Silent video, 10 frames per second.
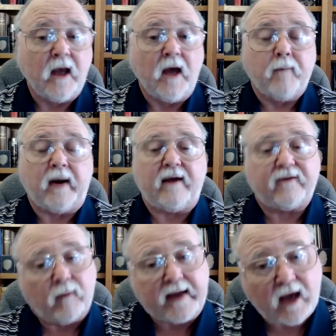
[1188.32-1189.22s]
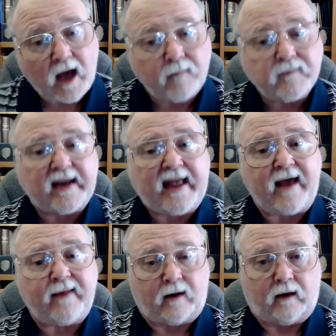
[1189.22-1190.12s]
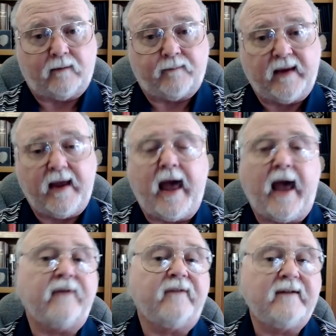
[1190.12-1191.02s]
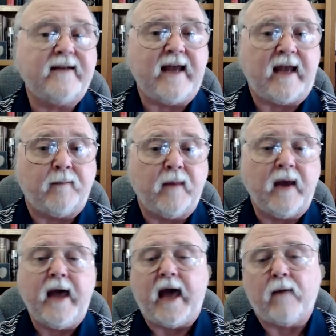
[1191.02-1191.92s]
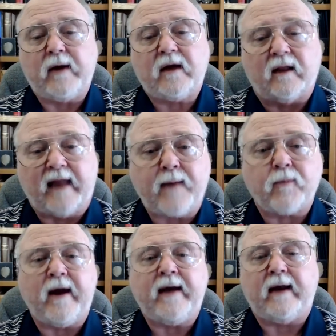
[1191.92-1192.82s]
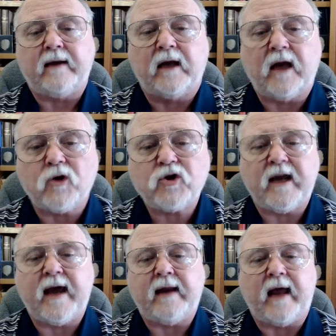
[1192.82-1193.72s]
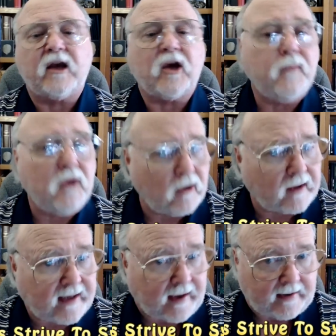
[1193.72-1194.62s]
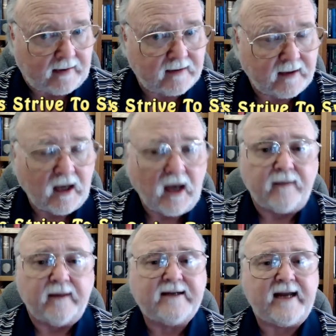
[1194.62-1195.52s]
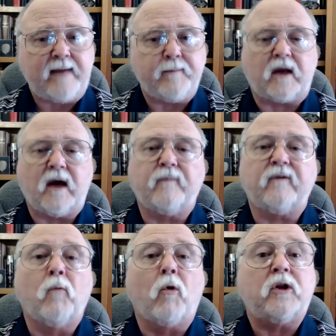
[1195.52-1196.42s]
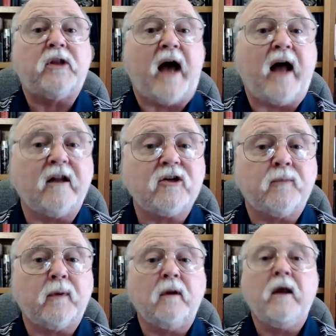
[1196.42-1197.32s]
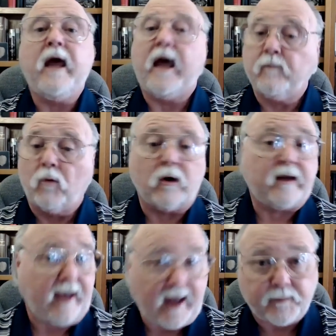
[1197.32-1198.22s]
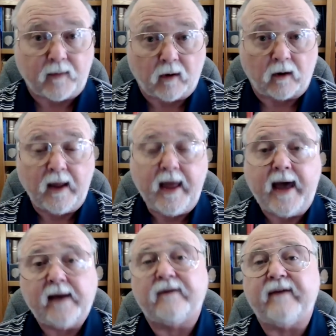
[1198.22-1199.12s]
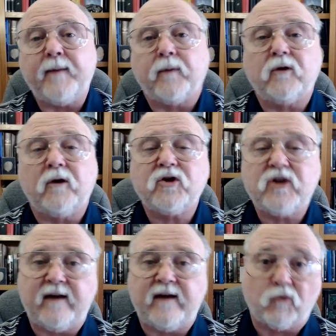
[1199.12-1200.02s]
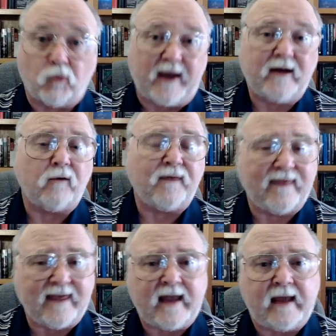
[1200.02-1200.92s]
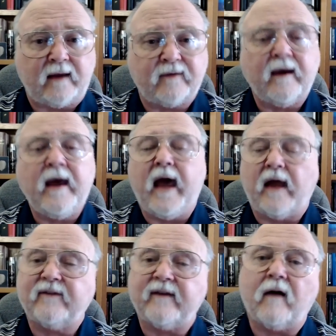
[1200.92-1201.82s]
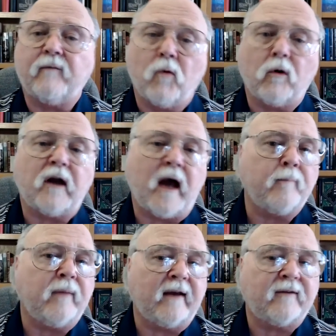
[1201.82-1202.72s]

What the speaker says: But as we come together as a team and we collaborate and negotiate and communicate, the team becomes more knowledgeable and more capable and is able to achieve greater things and solve more complex